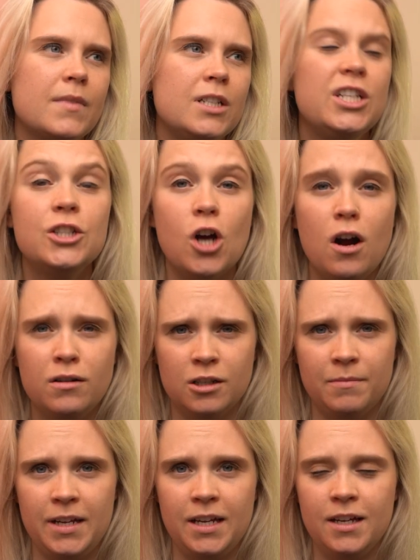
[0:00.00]
disheartened
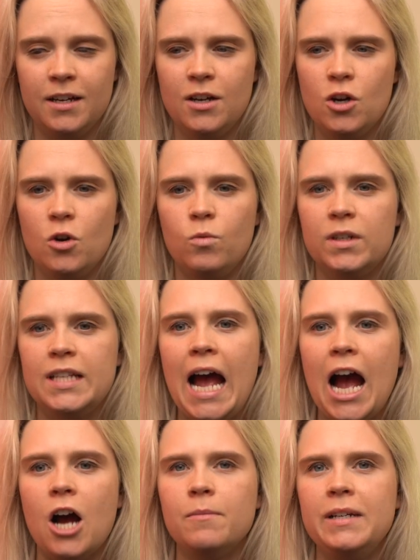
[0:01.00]
me was
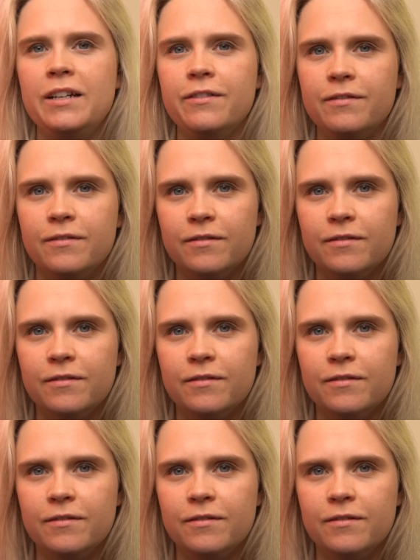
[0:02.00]
how many